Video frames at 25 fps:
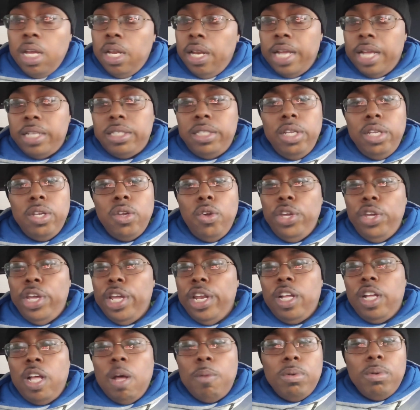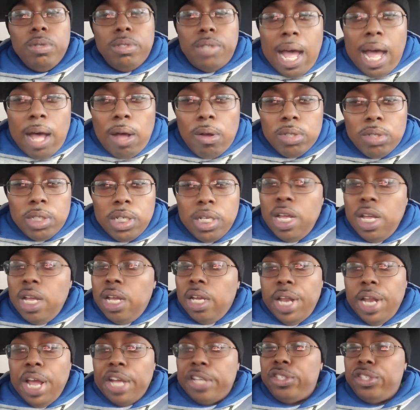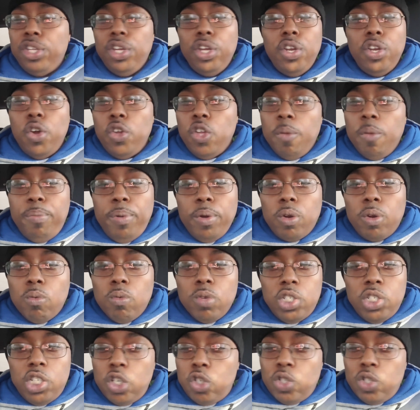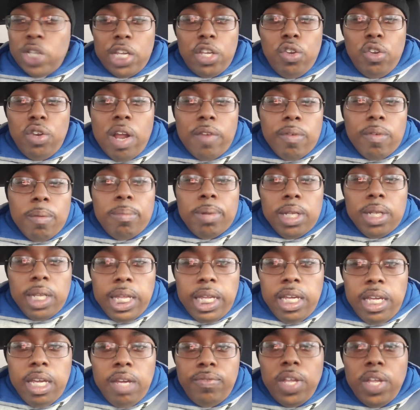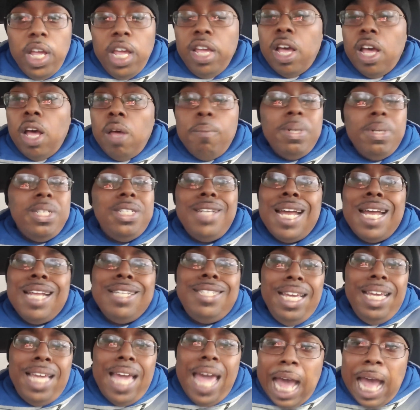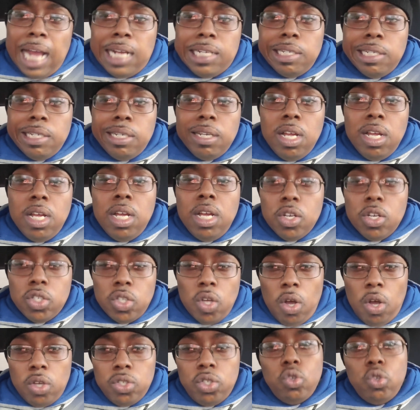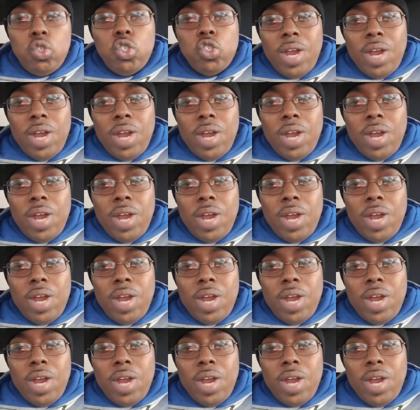Next thing you know, you're getting a couple thousand. Next thing you know, you're building residuals like you never believed but you got to take action. There's also